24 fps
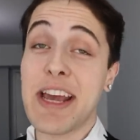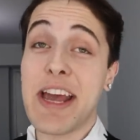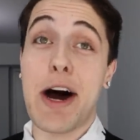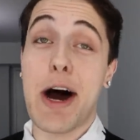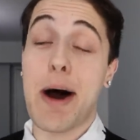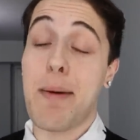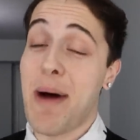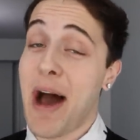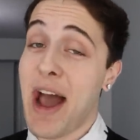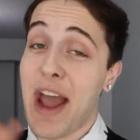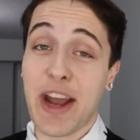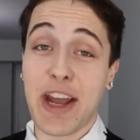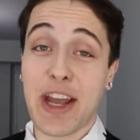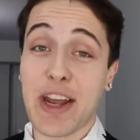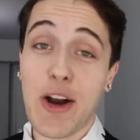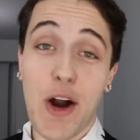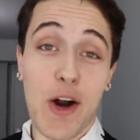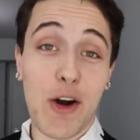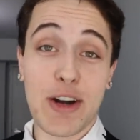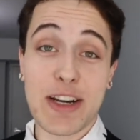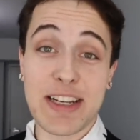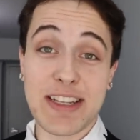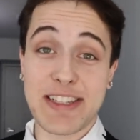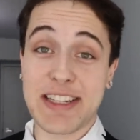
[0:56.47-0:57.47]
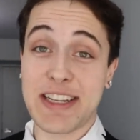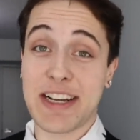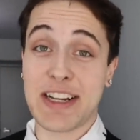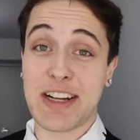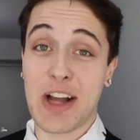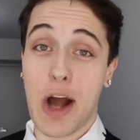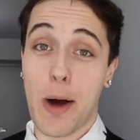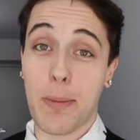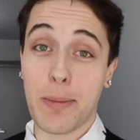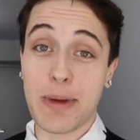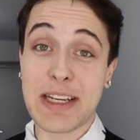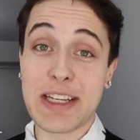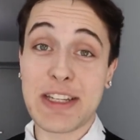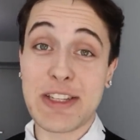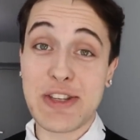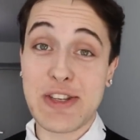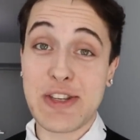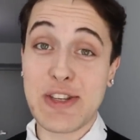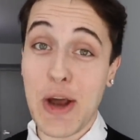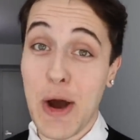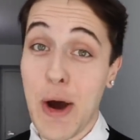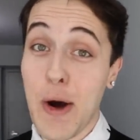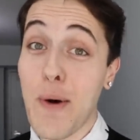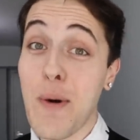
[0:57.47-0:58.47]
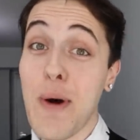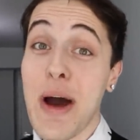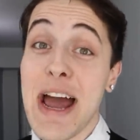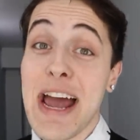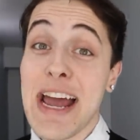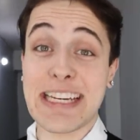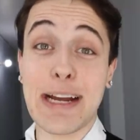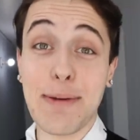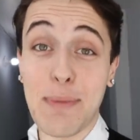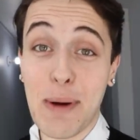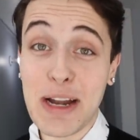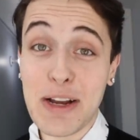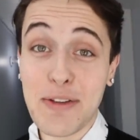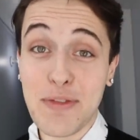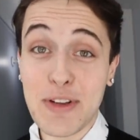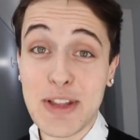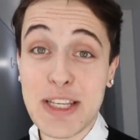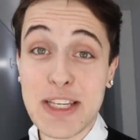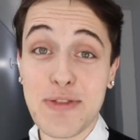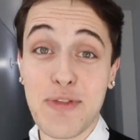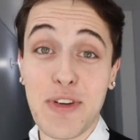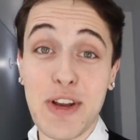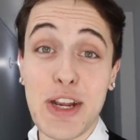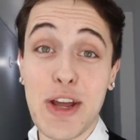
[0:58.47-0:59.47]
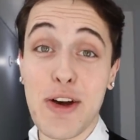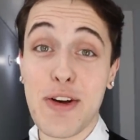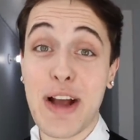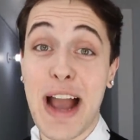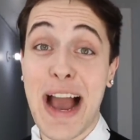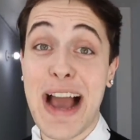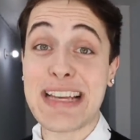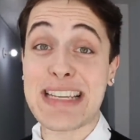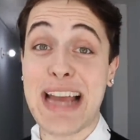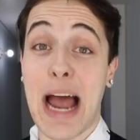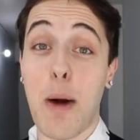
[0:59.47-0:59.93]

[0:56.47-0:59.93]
Um, I can already see it coming. So get ready for this video, guys.